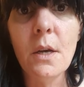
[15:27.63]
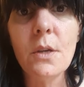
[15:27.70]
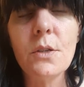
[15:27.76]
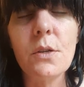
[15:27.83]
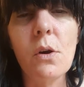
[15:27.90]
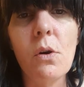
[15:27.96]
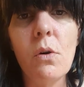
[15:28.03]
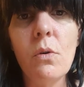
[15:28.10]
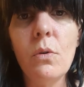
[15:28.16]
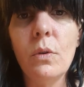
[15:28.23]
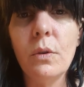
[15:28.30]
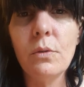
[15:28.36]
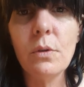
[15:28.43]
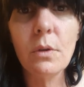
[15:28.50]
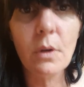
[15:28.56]
So
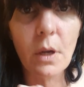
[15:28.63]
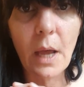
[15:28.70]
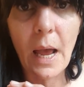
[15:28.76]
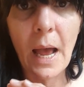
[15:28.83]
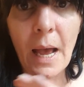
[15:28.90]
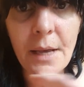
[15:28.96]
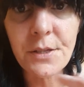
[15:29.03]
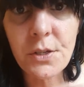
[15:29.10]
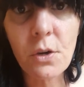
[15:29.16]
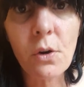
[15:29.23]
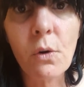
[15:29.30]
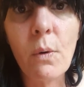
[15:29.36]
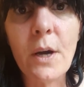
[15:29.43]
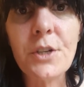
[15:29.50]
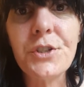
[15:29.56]
ask your
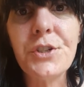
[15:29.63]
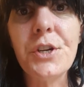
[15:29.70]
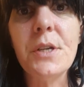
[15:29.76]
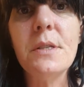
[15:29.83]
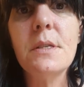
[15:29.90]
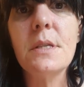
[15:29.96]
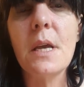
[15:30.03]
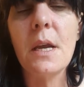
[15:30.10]
questions,